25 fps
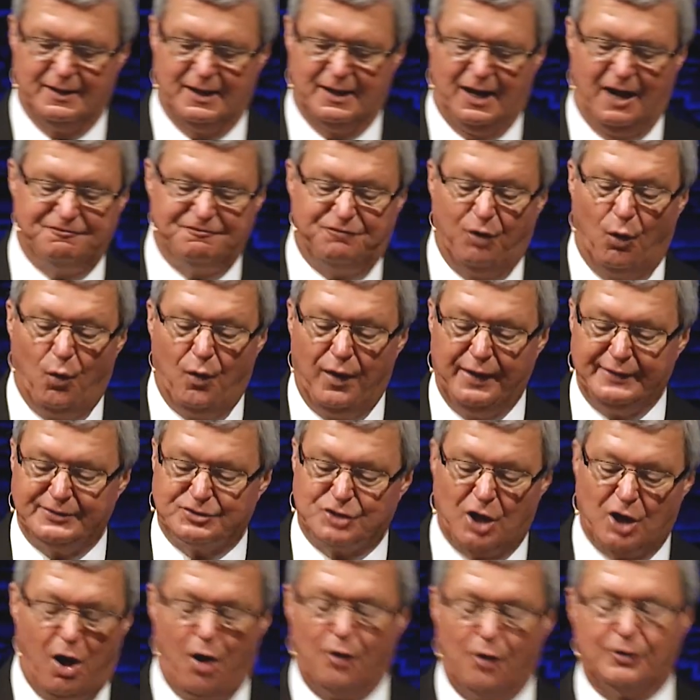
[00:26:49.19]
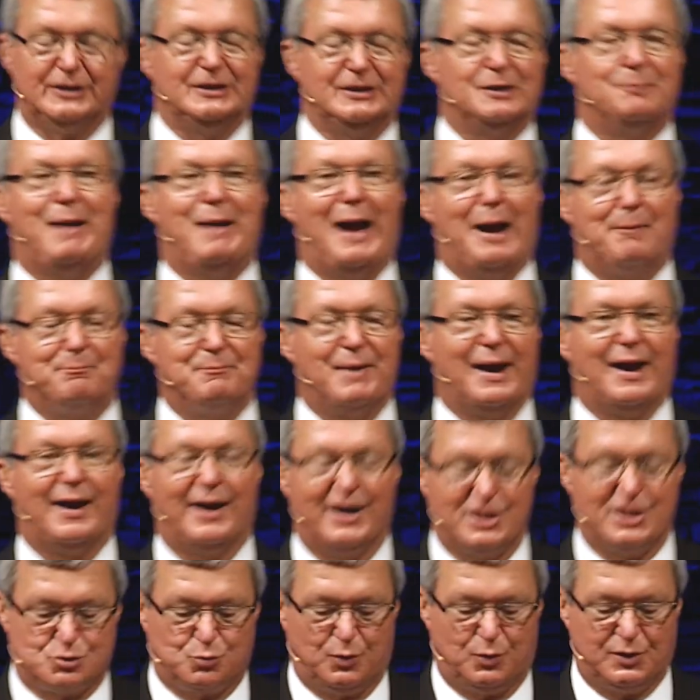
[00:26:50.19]
avoid talking about
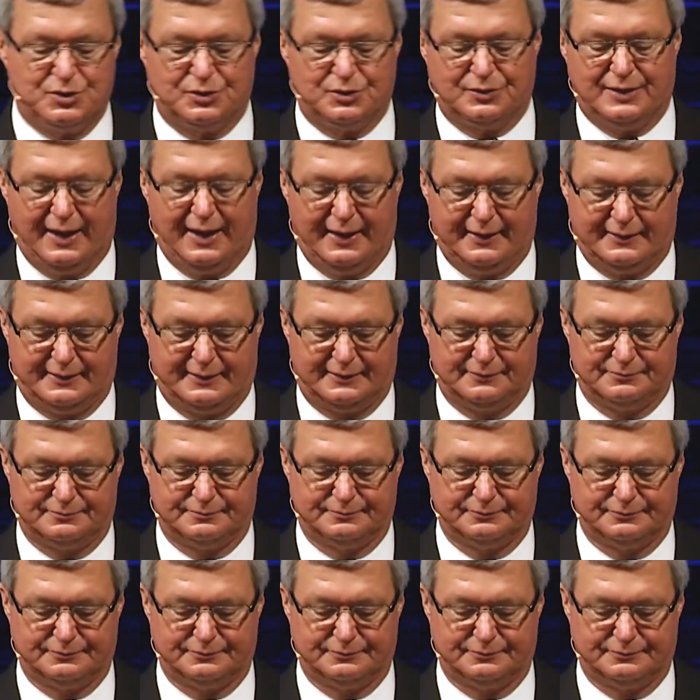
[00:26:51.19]
marriage when you're dating.